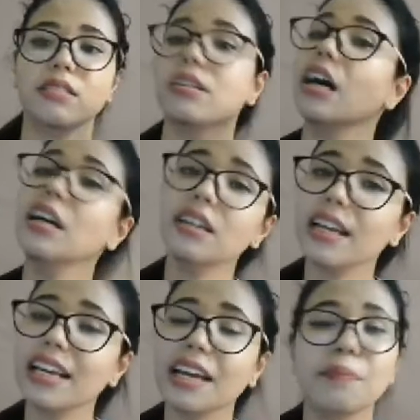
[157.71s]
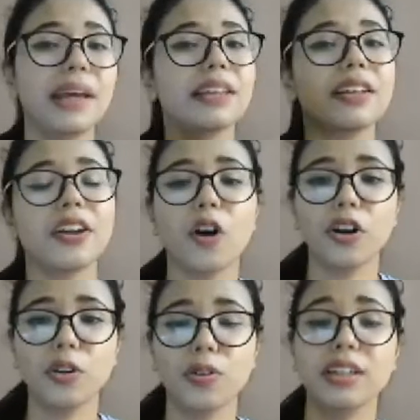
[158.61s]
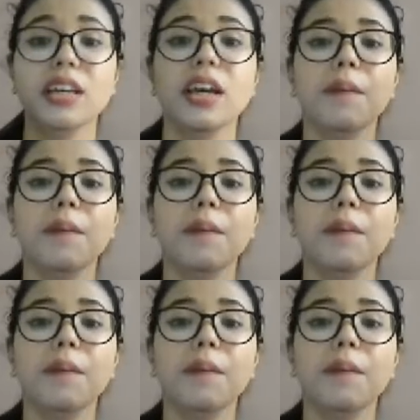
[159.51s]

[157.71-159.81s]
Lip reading: country can make the record unique.